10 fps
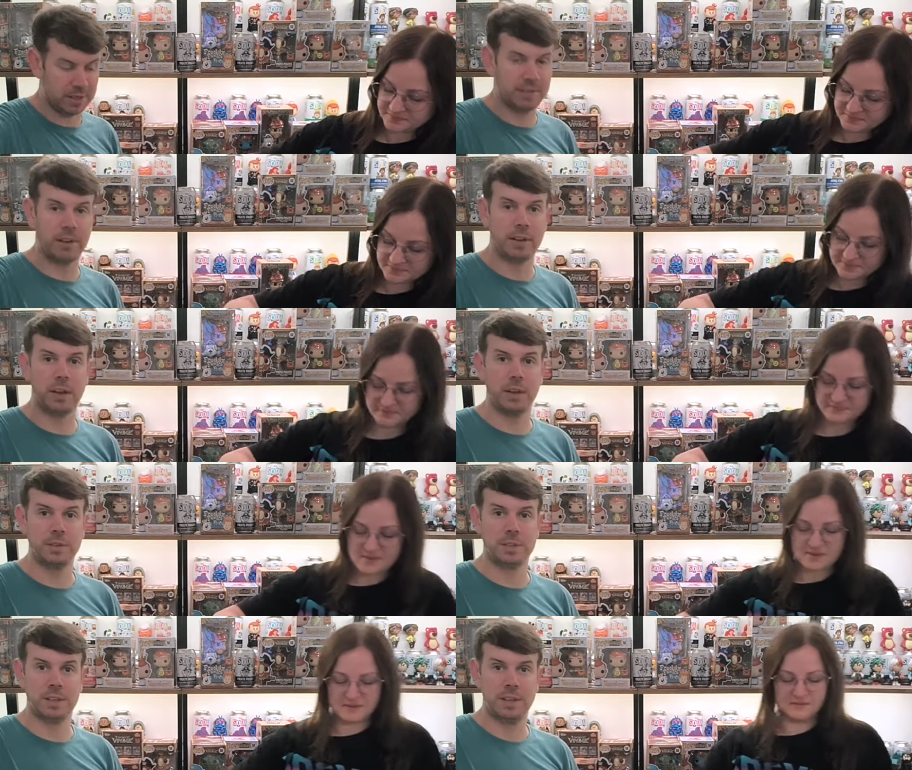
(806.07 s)

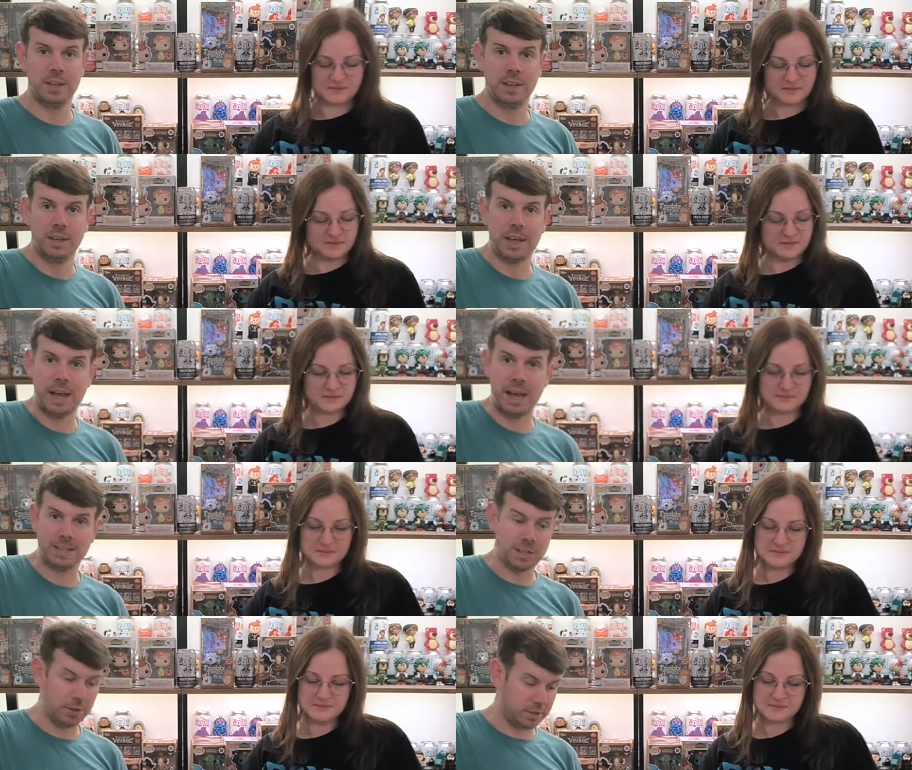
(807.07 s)
Speaker 1: Funko's uh,
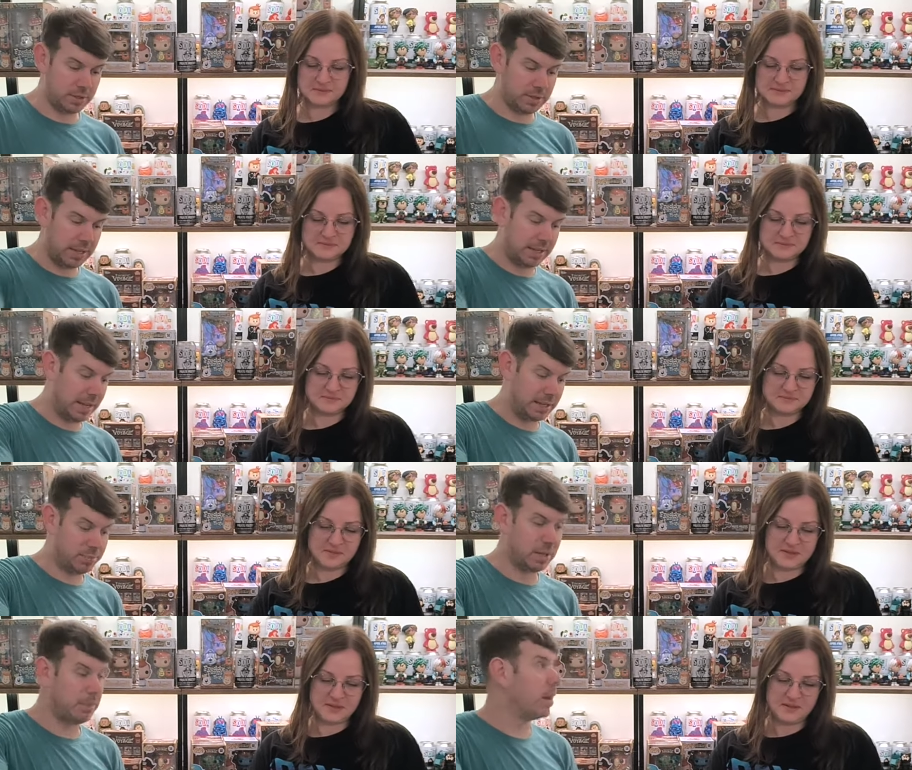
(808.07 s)
sodas and that's
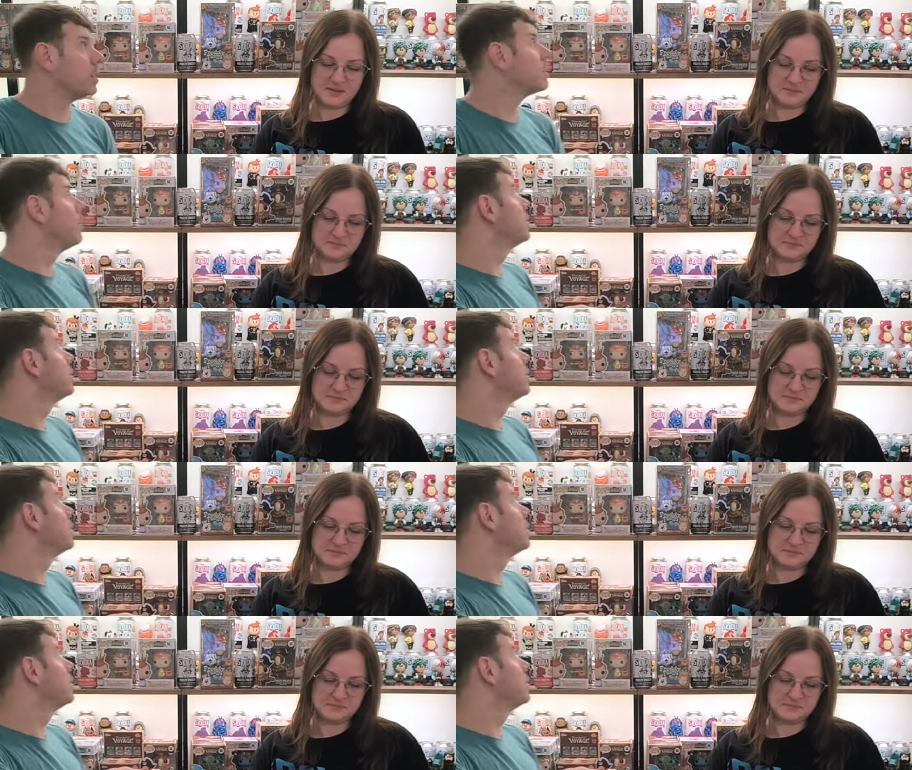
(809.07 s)
pretty yeah. much most